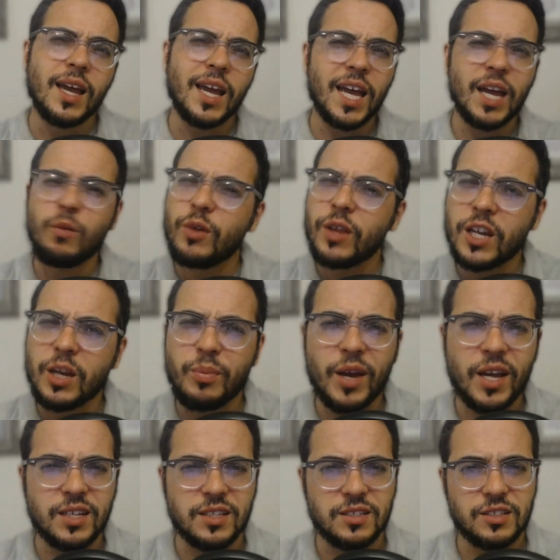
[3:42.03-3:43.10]
It really
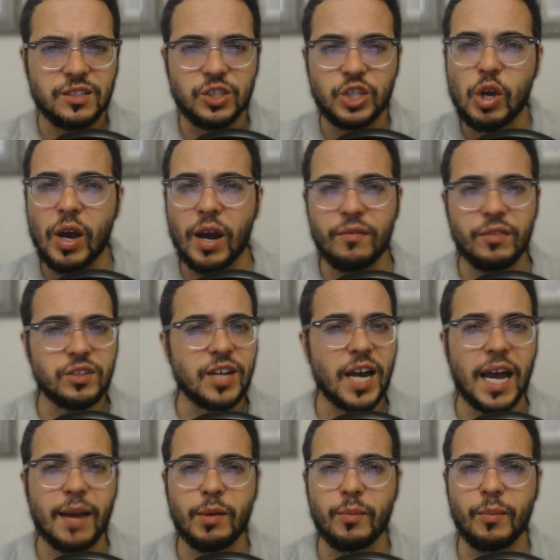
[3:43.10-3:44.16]
depends. Do you have the
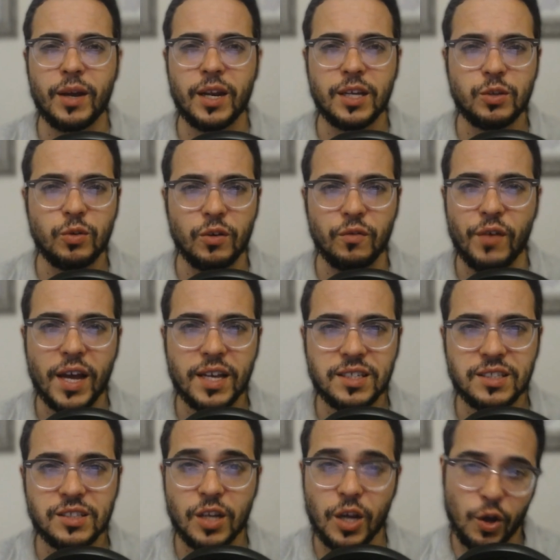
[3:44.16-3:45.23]
time and money to
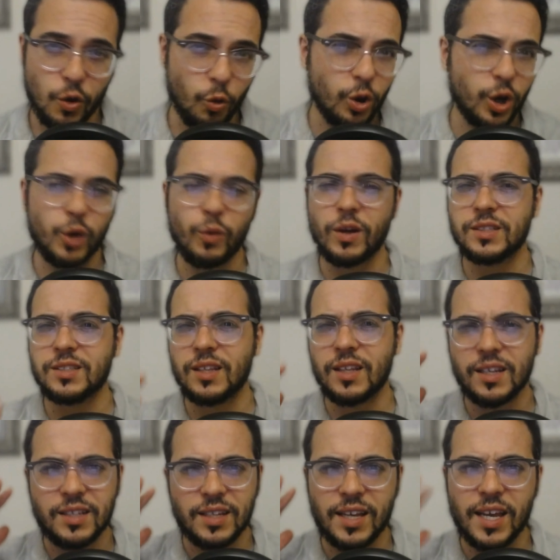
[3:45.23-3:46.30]
invest, or do you want something
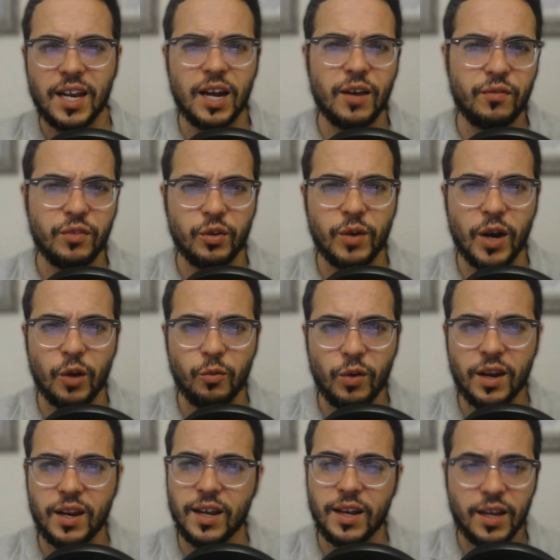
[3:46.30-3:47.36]
to get off the ground
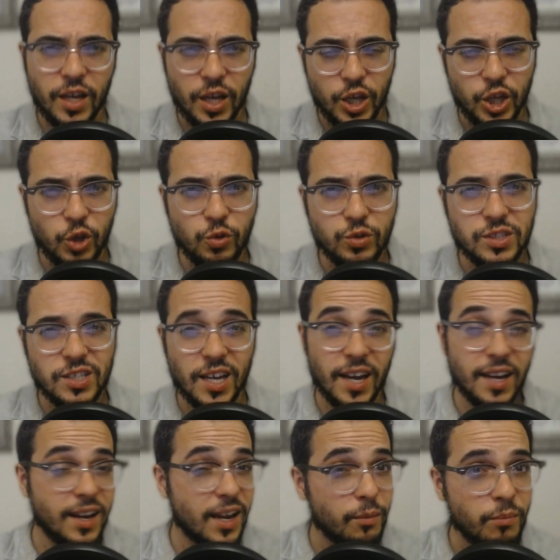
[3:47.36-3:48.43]
running, use
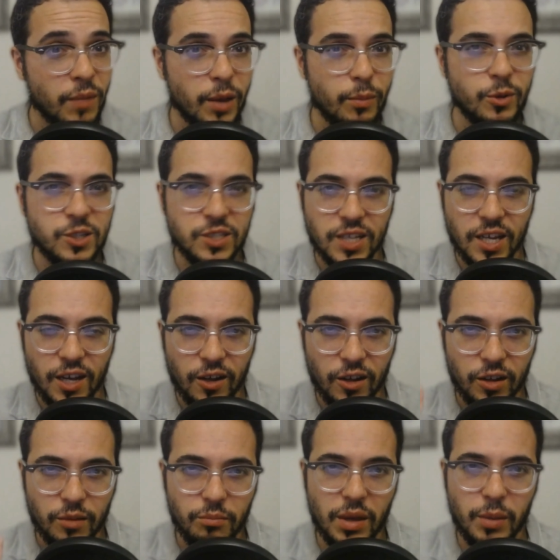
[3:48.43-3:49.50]
that, and maybe
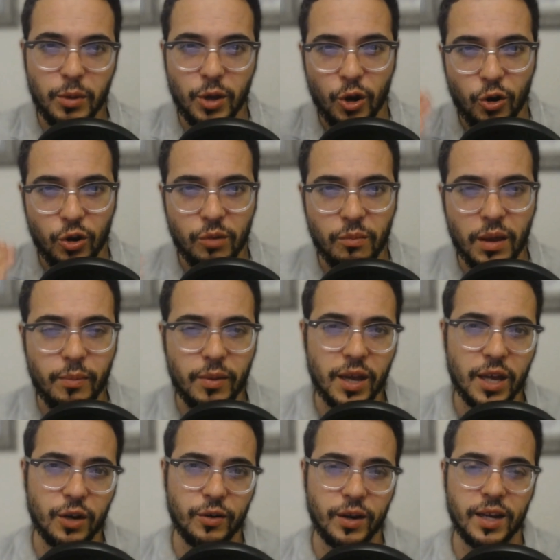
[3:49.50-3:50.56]
scale, maybe hone, maybe
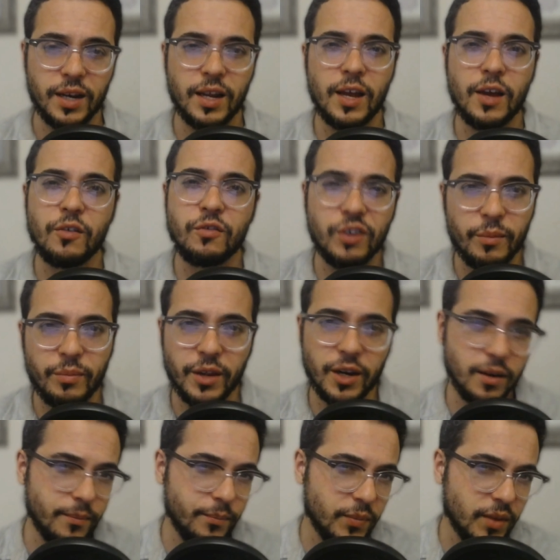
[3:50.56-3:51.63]
iterate from there?
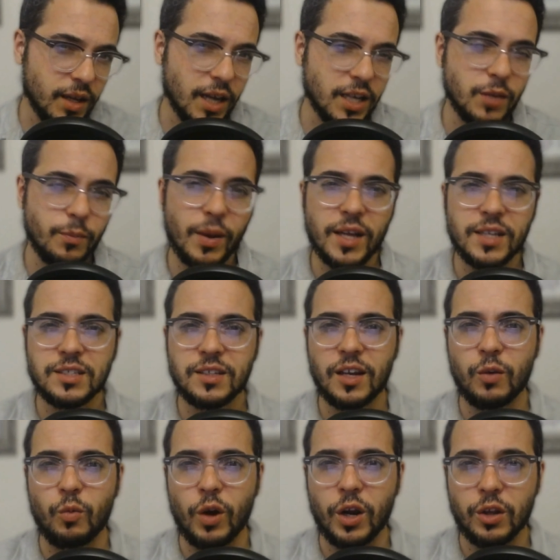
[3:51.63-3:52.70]
It depends on
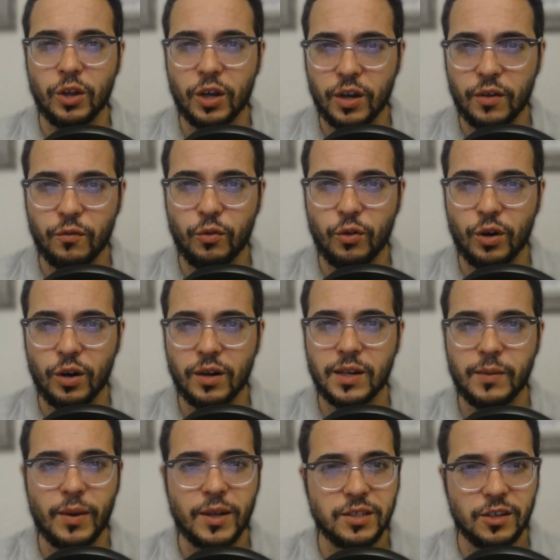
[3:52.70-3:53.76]
what you're looking for, it
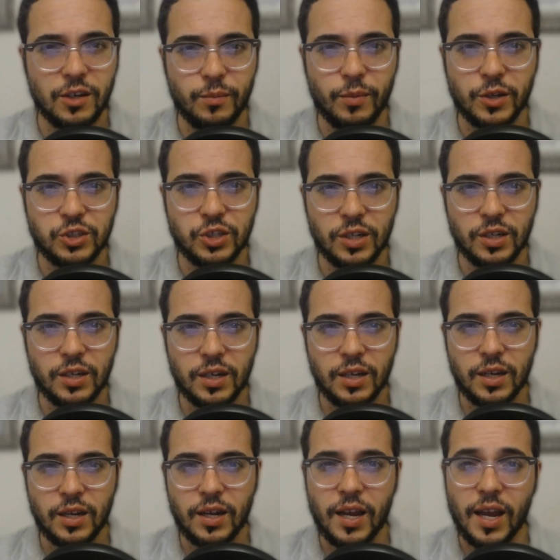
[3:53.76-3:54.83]
depends on your budget,
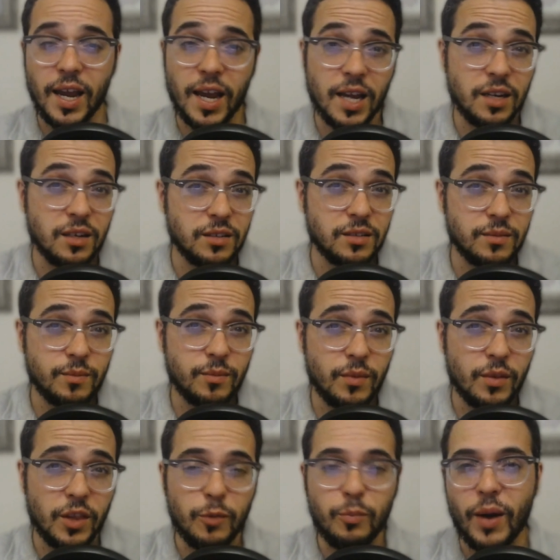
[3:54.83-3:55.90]
and
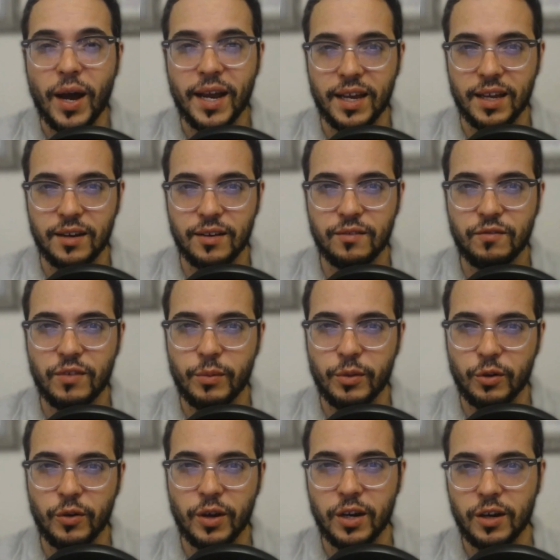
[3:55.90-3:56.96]
the buy-in from the
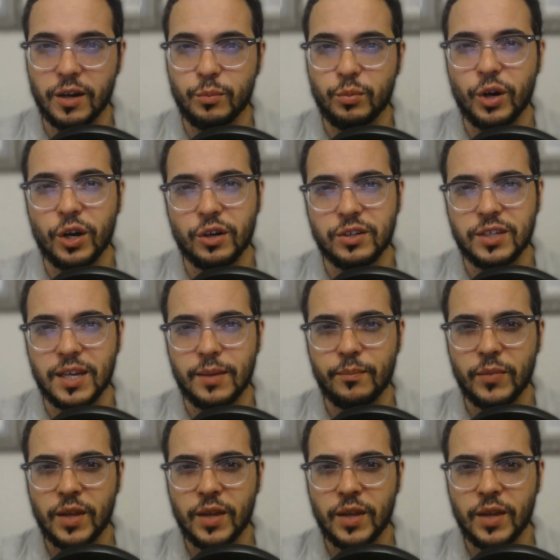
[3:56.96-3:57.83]
greater and broader team.